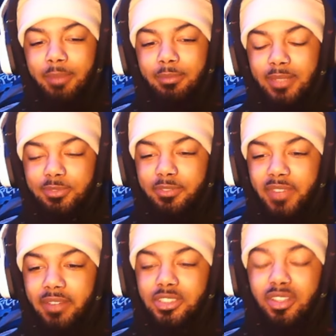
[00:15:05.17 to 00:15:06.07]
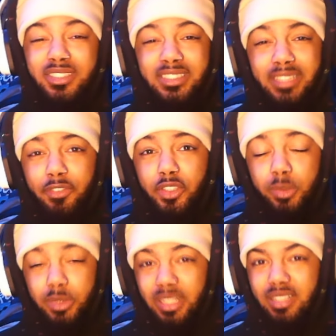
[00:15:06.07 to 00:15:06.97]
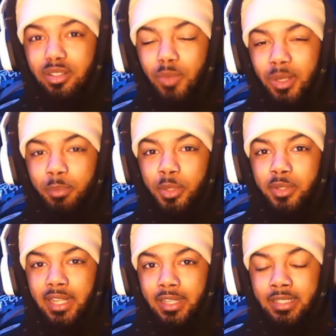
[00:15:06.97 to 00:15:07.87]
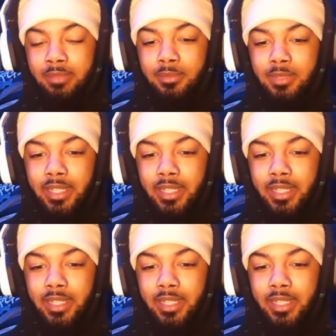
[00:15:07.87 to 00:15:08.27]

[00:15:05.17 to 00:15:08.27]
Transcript: my favorite song differs depending on what mood I am.